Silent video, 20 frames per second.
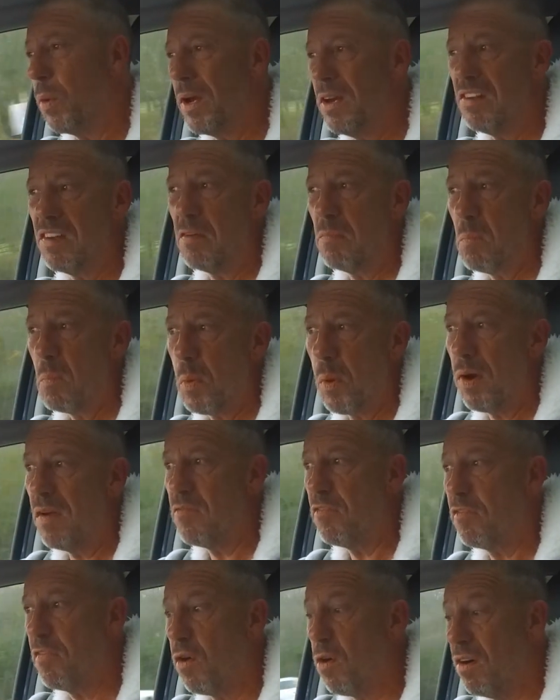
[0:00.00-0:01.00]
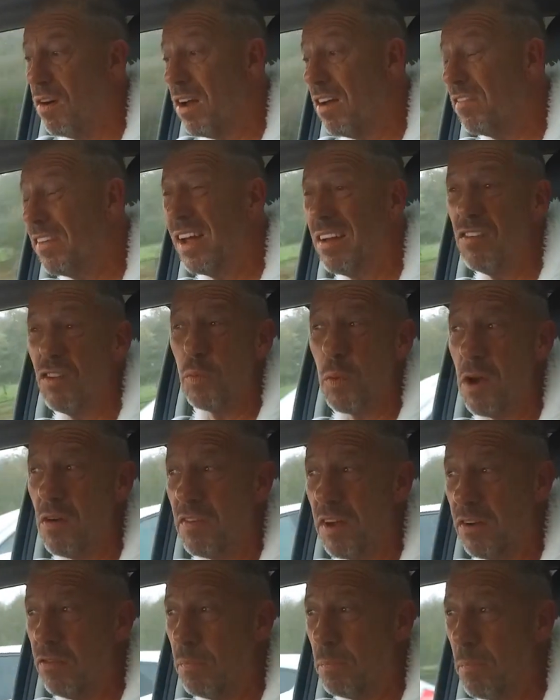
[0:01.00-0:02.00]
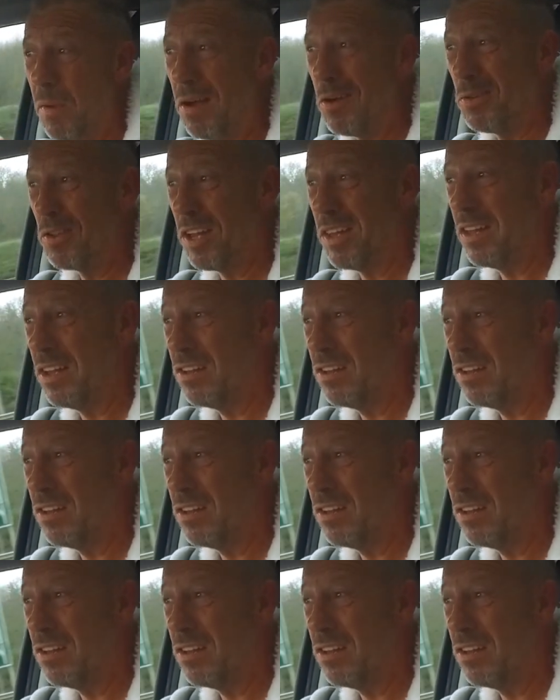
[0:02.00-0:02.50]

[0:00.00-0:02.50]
27.4, and I've done 1,200 miles